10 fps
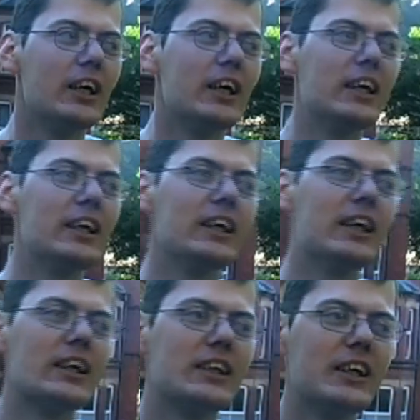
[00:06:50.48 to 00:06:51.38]
he
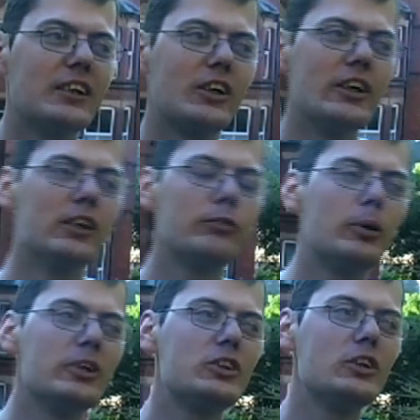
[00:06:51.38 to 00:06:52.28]
had got enough
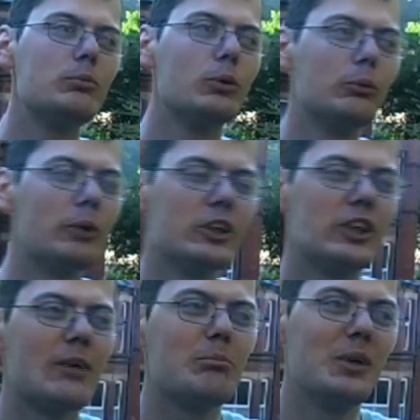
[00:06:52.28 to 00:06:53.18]
points to have won the world
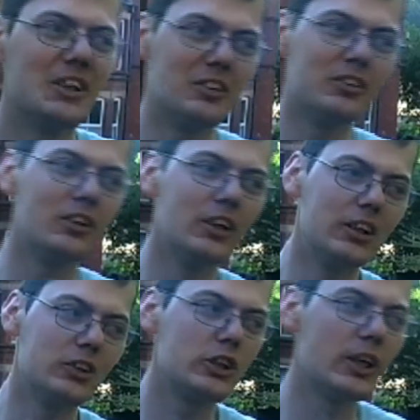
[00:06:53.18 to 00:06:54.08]

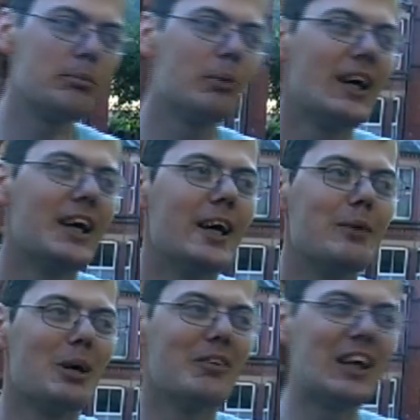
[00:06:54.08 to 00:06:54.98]
championship.
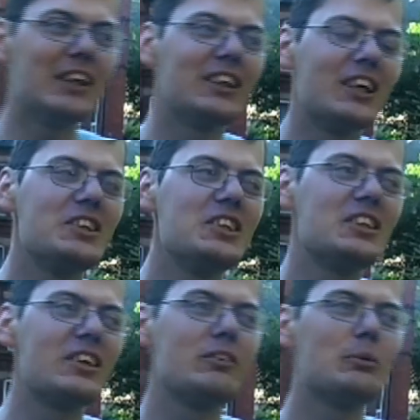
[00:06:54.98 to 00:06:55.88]
Then in
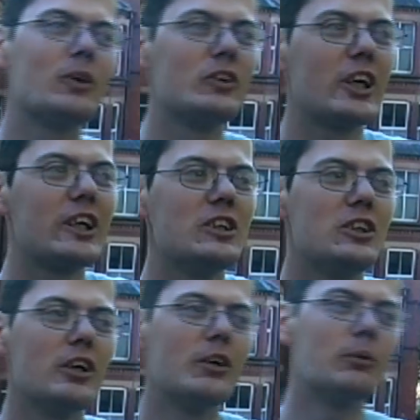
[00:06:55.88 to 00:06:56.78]
1971, Jackie
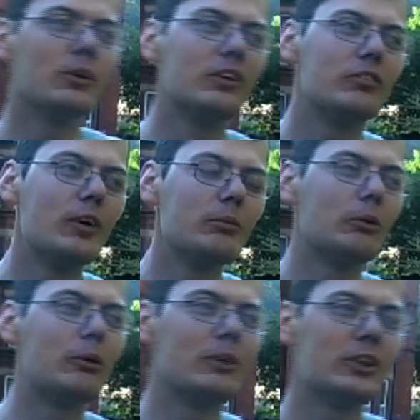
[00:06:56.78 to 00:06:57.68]
Stewart won the
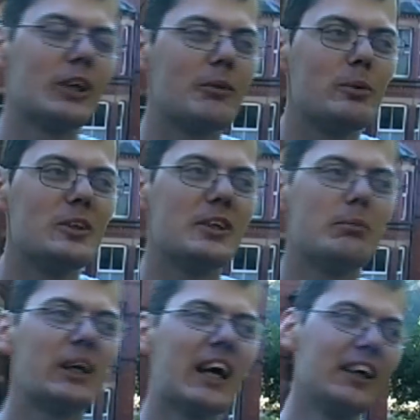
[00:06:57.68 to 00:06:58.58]
Formula One world championship
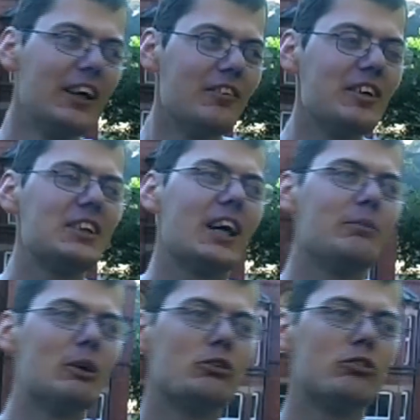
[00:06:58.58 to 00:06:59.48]
again. This time
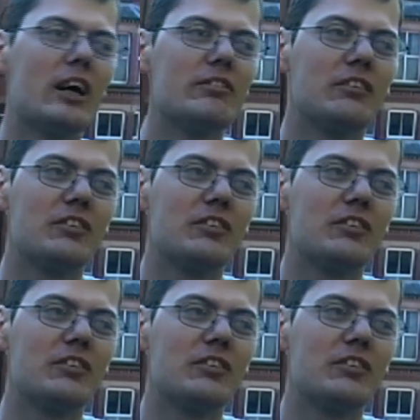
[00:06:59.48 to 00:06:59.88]
he was driving for